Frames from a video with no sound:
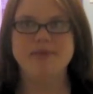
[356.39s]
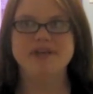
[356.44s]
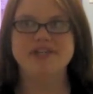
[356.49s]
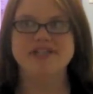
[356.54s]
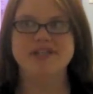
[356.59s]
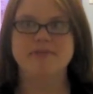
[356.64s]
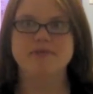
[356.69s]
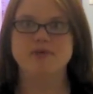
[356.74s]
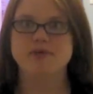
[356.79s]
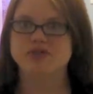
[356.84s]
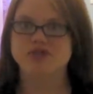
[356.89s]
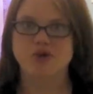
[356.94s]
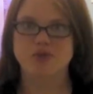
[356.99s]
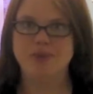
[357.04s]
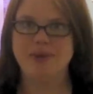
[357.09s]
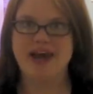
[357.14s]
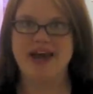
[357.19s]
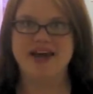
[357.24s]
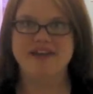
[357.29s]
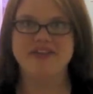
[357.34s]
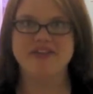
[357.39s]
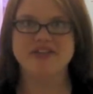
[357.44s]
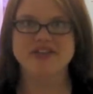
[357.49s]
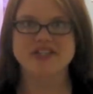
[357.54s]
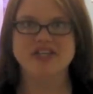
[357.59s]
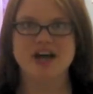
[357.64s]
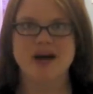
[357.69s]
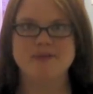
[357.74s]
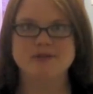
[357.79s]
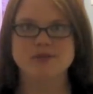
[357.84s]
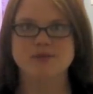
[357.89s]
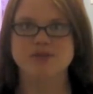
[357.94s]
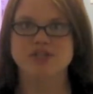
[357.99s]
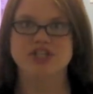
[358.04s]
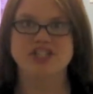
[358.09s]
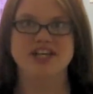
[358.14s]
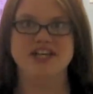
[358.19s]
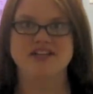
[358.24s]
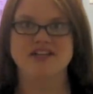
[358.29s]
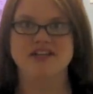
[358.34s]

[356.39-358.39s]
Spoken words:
except there was no path at the top, so we just had